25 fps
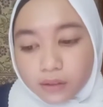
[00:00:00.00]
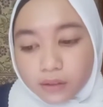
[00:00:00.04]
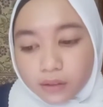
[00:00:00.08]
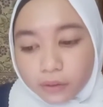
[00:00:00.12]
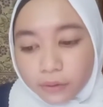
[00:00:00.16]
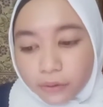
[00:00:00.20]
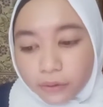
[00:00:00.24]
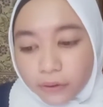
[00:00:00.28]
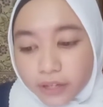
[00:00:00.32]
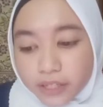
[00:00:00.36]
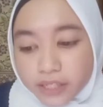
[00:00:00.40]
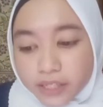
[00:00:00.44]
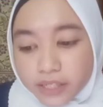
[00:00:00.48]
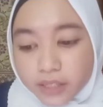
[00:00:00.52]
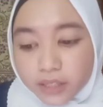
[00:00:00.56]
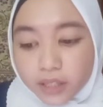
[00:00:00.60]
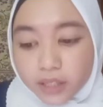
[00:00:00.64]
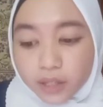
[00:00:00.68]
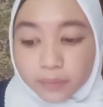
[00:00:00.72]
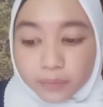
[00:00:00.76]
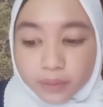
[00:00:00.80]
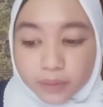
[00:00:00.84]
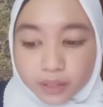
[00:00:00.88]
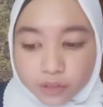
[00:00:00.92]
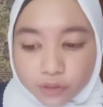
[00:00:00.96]
Question
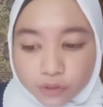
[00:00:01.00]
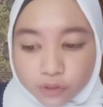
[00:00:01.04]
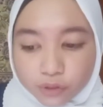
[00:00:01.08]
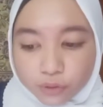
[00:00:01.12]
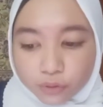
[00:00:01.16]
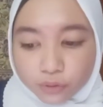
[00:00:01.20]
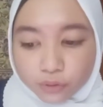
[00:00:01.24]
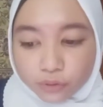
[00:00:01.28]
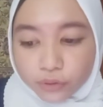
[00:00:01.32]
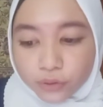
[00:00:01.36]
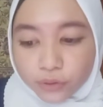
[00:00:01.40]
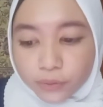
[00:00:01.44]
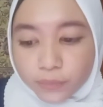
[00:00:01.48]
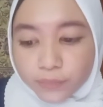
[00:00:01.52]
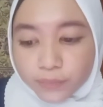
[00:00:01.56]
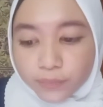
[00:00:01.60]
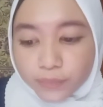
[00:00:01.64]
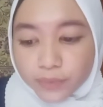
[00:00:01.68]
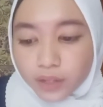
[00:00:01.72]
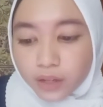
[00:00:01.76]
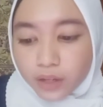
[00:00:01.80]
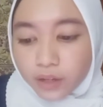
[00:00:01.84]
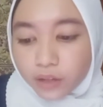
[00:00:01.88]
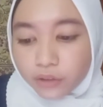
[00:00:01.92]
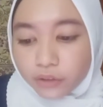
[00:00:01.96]
number 2.
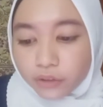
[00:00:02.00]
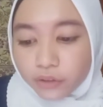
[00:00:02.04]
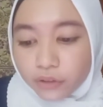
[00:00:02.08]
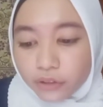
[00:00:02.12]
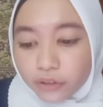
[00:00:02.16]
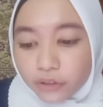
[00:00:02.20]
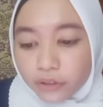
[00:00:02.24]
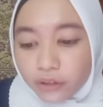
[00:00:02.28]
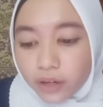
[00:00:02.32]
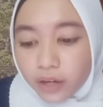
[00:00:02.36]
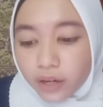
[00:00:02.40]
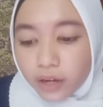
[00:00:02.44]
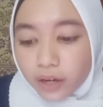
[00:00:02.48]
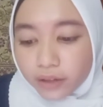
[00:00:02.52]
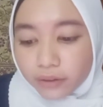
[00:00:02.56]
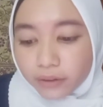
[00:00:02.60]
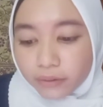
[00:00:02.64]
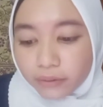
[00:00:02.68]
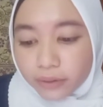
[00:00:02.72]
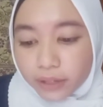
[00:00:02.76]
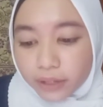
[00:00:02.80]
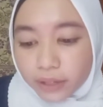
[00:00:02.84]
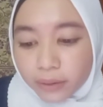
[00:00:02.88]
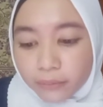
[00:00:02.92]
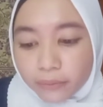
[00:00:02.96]
Do you
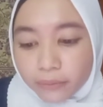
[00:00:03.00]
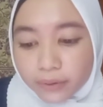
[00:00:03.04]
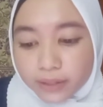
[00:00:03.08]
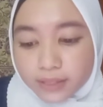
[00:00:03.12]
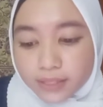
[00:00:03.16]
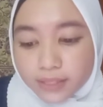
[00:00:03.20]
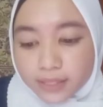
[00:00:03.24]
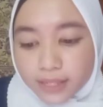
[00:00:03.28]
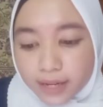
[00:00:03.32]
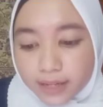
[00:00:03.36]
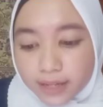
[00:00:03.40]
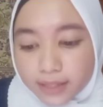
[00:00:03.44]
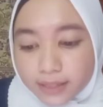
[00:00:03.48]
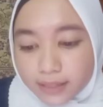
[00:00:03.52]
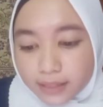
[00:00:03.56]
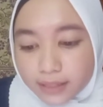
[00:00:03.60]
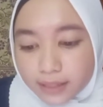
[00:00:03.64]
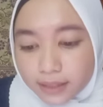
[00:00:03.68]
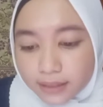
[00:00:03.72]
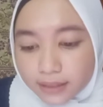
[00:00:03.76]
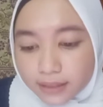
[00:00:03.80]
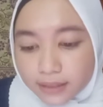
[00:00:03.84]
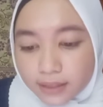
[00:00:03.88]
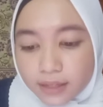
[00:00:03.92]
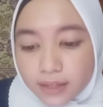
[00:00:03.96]
agree with saying
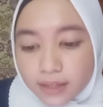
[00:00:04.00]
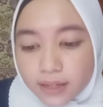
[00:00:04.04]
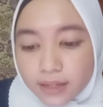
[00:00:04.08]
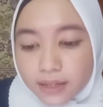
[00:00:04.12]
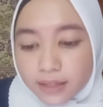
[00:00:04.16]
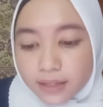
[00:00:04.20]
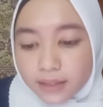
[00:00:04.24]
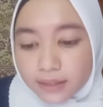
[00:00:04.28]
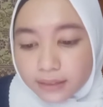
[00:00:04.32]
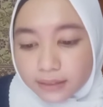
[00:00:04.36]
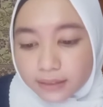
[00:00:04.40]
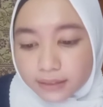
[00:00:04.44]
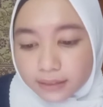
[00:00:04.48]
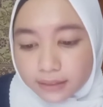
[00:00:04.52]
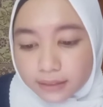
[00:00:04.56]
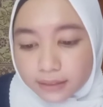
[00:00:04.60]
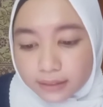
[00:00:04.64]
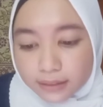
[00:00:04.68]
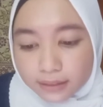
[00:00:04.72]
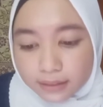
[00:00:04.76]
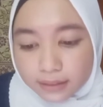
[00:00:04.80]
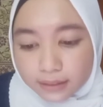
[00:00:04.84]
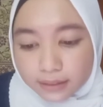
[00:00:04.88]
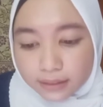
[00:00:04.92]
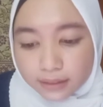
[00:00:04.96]
that
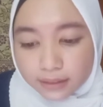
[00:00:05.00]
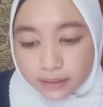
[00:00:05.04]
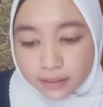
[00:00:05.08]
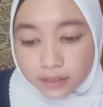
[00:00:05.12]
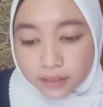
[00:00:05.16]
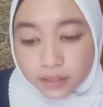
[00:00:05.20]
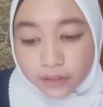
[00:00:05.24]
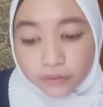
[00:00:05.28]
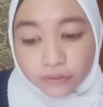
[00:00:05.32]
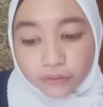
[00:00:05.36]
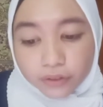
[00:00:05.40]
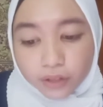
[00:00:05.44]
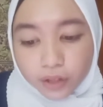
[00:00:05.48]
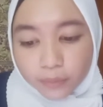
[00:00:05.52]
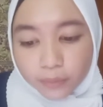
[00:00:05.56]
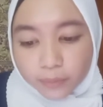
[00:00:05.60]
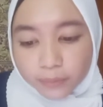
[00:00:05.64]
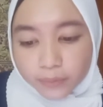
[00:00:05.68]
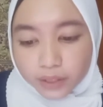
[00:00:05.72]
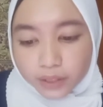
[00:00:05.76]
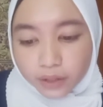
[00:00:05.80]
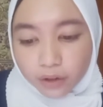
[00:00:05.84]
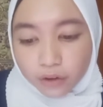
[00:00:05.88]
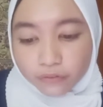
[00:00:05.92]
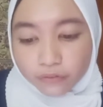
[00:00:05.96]
the
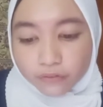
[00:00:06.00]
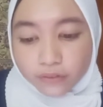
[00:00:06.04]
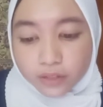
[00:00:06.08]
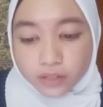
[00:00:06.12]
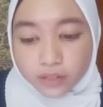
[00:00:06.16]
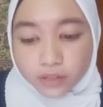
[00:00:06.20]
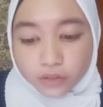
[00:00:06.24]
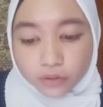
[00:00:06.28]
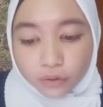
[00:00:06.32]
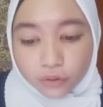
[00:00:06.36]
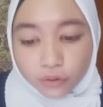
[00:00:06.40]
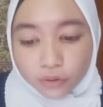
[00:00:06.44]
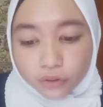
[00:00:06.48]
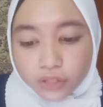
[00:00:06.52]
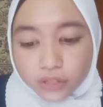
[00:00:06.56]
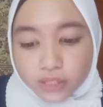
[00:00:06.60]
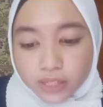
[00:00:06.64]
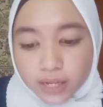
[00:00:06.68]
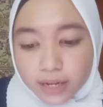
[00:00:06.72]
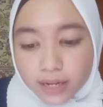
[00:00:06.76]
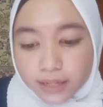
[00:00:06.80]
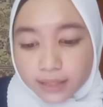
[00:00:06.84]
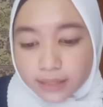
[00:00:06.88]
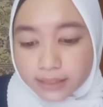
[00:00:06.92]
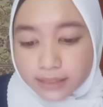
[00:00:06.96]
development of discourse
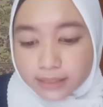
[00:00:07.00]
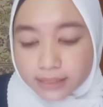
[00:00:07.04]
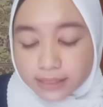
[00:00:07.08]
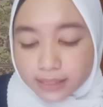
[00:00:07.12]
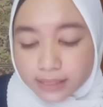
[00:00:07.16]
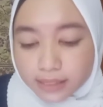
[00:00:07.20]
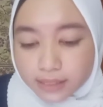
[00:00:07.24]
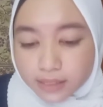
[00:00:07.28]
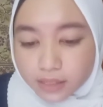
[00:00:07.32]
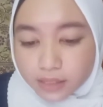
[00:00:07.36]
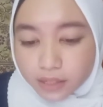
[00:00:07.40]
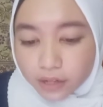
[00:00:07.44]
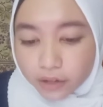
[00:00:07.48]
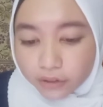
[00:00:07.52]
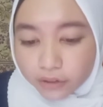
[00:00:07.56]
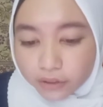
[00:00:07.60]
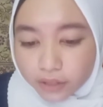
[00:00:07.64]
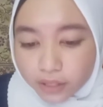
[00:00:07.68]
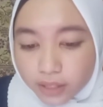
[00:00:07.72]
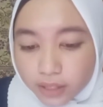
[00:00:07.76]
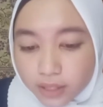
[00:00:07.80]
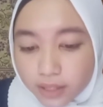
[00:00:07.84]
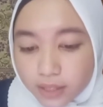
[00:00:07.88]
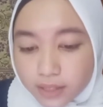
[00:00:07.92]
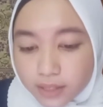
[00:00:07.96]
analysis
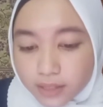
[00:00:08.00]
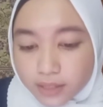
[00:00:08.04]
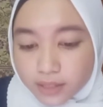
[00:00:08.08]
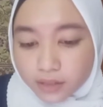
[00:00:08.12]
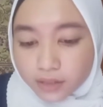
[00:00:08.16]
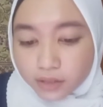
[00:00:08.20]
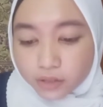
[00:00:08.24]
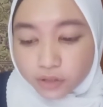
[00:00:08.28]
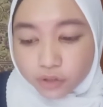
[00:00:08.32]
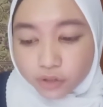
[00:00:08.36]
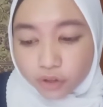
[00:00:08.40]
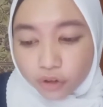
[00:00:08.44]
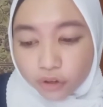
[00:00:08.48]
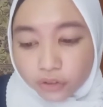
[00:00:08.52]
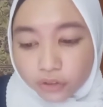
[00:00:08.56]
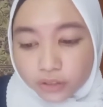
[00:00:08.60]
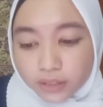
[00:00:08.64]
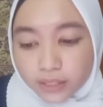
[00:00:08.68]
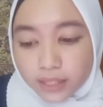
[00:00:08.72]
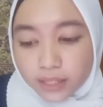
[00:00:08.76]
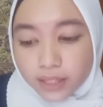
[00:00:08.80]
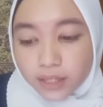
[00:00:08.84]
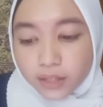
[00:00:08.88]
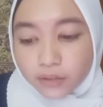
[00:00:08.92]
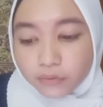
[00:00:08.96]
theory is
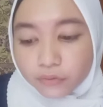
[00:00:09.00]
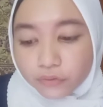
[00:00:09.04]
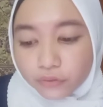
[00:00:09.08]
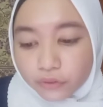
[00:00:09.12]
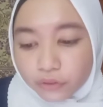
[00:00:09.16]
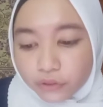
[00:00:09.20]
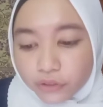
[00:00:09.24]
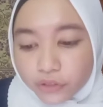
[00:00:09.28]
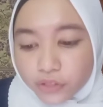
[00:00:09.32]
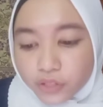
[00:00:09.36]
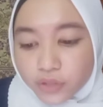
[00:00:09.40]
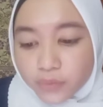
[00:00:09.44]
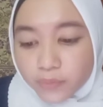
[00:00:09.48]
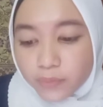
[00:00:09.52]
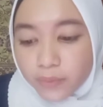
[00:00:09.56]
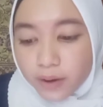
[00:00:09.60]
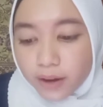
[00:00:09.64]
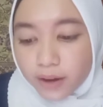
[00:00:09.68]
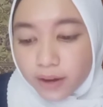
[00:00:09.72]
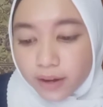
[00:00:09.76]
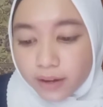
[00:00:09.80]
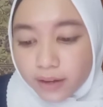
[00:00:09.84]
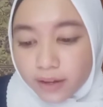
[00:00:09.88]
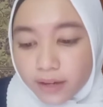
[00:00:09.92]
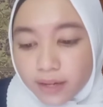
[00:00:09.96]
strongly influenced
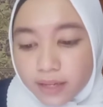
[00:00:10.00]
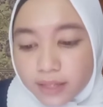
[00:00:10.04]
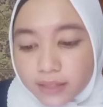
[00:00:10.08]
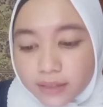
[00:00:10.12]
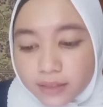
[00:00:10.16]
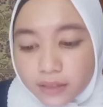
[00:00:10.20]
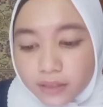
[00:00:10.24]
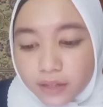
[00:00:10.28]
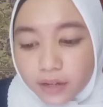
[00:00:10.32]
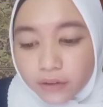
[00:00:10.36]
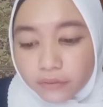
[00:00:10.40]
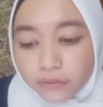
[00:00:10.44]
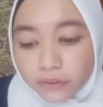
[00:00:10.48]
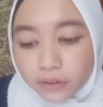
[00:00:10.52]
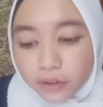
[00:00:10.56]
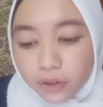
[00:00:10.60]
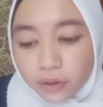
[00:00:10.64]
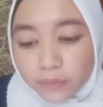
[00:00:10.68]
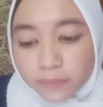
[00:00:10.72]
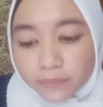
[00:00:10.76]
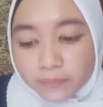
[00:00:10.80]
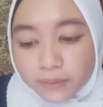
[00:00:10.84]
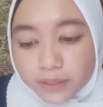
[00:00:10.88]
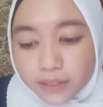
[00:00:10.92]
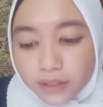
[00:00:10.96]
by the
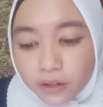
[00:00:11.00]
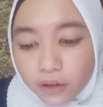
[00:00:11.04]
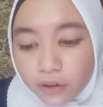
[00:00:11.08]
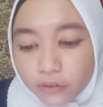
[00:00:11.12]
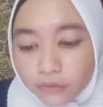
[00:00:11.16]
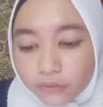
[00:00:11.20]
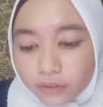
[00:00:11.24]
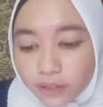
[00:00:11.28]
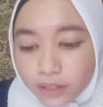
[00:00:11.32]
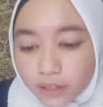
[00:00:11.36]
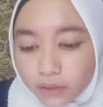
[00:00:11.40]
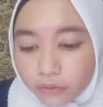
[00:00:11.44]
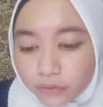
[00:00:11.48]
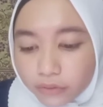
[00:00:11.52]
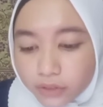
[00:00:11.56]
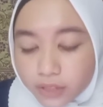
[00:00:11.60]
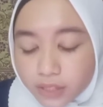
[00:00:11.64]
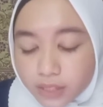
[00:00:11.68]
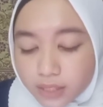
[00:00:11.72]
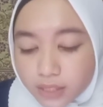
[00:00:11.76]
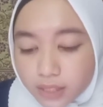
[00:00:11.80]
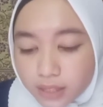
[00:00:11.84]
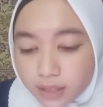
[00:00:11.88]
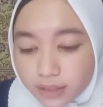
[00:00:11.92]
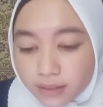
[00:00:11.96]
development of
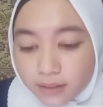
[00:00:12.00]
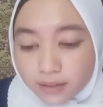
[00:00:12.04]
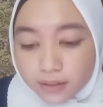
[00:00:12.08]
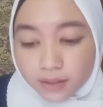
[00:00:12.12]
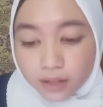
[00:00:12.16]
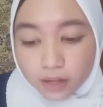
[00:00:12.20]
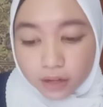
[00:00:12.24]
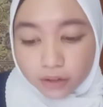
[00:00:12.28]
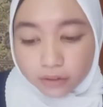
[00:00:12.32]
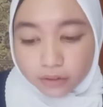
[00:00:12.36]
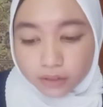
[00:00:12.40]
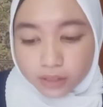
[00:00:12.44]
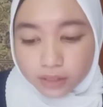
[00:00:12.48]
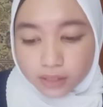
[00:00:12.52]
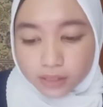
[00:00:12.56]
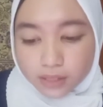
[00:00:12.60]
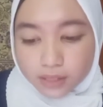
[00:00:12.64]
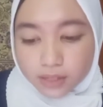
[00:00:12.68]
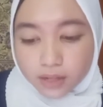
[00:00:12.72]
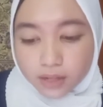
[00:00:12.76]
linguistic theories?